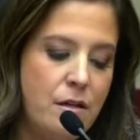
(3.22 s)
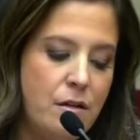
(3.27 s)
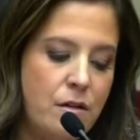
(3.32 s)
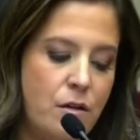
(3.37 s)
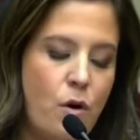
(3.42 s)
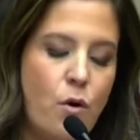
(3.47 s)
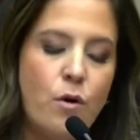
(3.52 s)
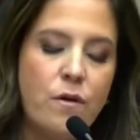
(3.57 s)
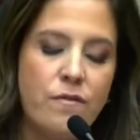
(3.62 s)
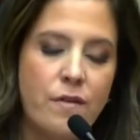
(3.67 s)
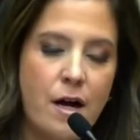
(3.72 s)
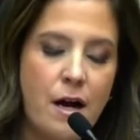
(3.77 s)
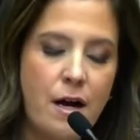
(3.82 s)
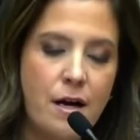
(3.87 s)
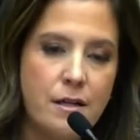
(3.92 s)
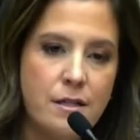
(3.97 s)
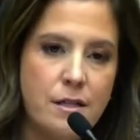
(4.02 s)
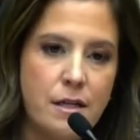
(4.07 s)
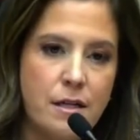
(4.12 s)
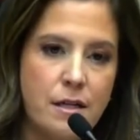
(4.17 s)
code of
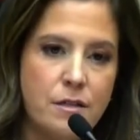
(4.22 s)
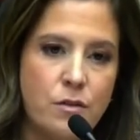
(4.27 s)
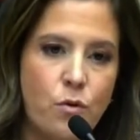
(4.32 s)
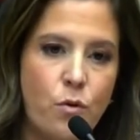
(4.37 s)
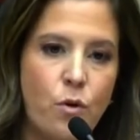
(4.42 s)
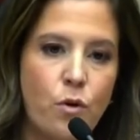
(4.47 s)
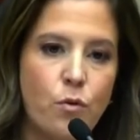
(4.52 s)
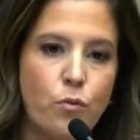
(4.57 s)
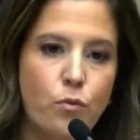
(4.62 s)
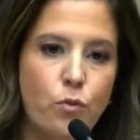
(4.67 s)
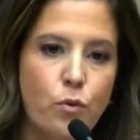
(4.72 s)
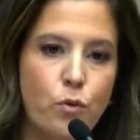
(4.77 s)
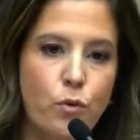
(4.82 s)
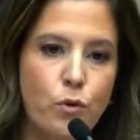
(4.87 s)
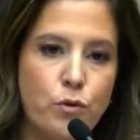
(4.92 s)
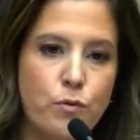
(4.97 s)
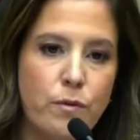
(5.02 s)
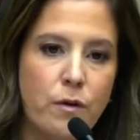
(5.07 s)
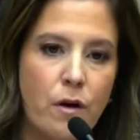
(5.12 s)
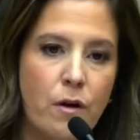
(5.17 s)
conduct or
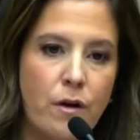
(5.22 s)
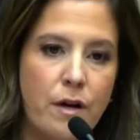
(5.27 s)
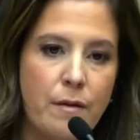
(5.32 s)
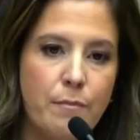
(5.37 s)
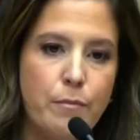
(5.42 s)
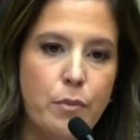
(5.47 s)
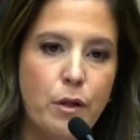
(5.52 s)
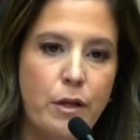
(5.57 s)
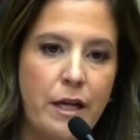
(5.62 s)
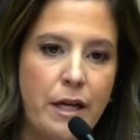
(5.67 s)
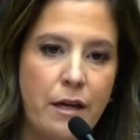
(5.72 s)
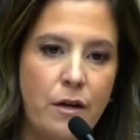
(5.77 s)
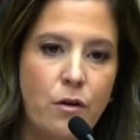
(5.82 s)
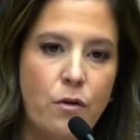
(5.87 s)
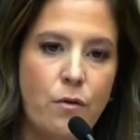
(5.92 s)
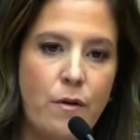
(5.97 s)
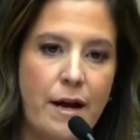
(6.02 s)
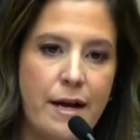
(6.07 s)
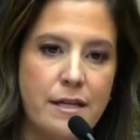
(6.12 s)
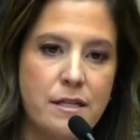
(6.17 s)
rules regarding bullying and
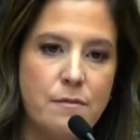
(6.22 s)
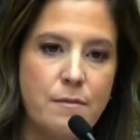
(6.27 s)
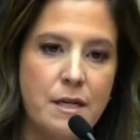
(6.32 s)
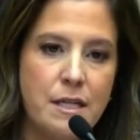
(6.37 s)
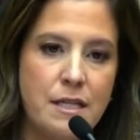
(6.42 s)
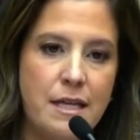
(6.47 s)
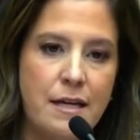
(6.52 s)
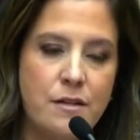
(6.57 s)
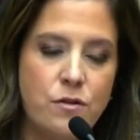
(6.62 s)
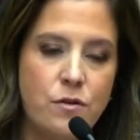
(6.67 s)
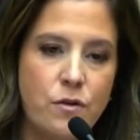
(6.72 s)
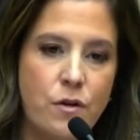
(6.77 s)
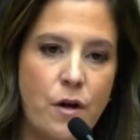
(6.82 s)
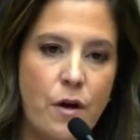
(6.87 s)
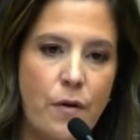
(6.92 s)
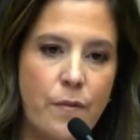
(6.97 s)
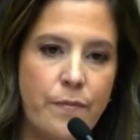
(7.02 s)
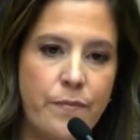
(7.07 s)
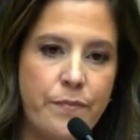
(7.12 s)
harassment? Yes or no?